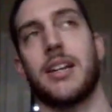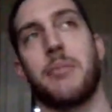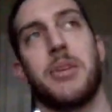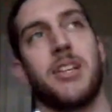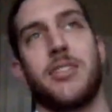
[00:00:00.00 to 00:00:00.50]
I
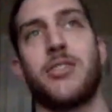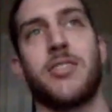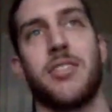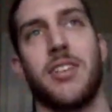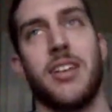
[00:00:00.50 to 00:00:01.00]
mean, just
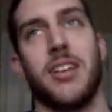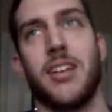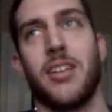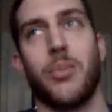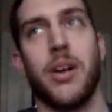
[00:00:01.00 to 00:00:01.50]

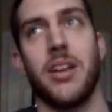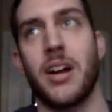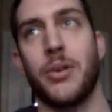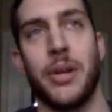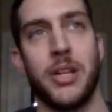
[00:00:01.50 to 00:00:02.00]
in the way
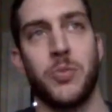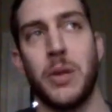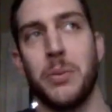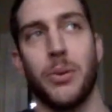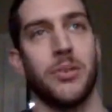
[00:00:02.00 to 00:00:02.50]
Ngannou hits
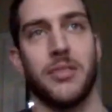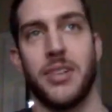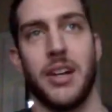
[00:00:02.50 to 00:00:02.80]
people,